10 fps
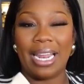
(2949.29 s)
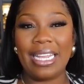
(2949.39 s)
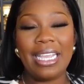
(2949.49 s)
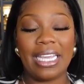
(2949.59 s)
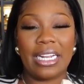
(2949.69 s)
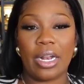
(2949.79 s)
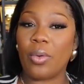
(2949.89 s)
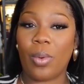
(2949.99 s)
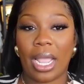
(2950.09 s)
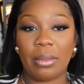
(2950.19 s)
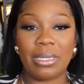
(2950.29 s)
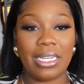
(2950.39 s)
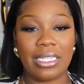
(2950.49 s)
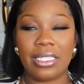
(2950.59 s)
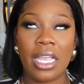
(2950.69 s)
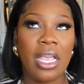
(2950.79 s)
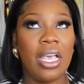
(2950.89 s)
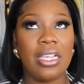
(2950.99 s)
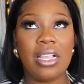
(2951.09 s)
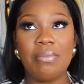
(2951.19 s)
I didn't get it in the white because
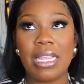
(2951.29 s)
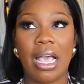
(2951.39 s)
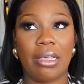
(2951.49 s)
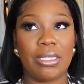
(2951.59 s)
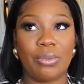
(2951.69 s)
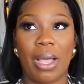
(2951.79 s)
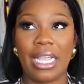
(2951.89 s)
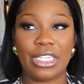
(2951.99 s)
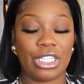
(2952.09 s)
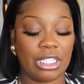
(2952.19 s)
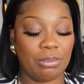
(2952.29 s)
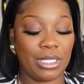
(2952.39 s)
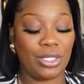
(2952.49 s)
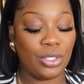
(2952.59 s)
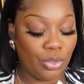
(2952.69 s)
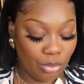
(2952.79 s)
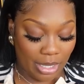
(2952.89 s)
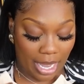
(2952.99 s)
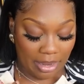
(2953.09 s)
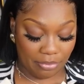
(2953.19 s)
sometimes white just be too
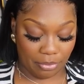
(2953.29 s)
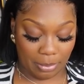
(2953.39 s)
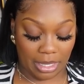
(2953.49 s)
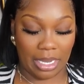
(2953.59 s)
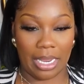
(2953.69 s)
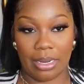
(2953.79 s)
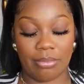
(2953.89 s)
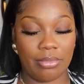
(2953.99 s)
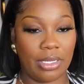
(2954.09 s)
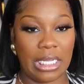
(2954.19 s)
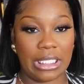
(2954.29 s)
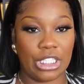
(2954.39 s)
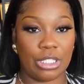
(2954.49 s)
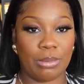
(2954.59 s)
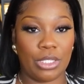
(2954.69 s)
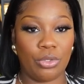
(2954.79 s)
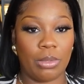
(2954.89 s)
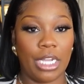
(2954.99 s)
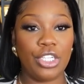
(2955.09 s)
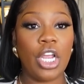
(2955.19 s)
light for me and it'll just be too
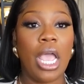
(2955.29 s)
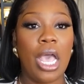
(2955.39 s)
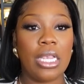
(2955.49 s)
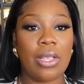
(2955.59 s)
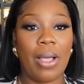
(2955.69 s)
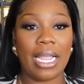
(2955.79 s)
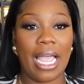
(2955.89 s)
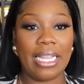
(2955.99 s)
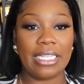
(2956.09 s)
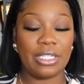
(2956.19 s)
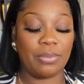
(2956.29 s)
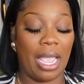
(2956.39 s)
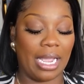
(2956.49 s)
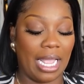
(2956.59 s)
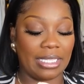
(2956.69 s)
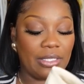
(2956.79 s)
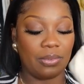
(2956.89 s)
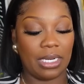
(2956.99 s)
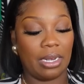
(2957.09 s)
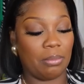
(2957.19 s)
much. So I got this one. I got this
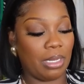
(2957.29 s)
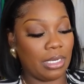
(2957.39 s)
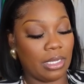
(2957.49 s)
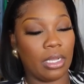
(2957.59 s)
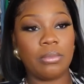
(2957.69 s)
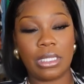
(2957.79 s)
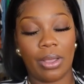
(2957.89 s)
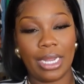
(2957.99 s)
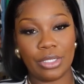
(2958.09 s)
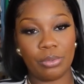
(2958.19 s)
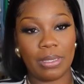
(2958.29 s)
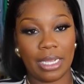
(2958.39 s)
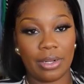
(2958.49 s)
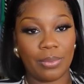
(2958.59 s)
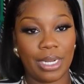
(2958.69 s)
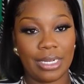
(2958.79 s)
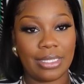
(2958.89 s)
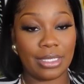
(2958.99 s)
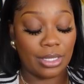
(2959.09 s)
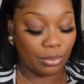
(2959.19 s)
one in a medium. So I do plan on wearing
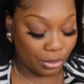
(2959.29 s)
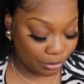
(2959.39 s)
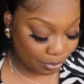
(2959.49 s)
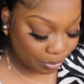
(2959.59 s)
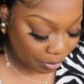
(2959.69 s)
this. It's so cute.